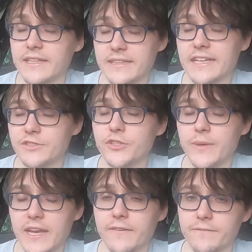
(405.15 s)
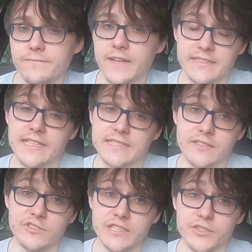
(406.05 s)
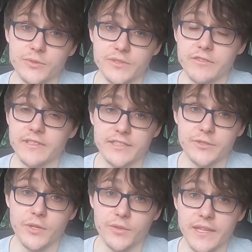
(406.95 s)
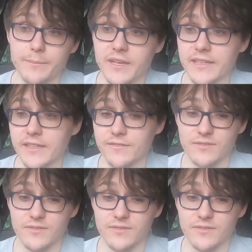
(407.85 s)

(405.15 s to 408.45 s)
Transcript: They do have fantastic residuals. They really do hold their money.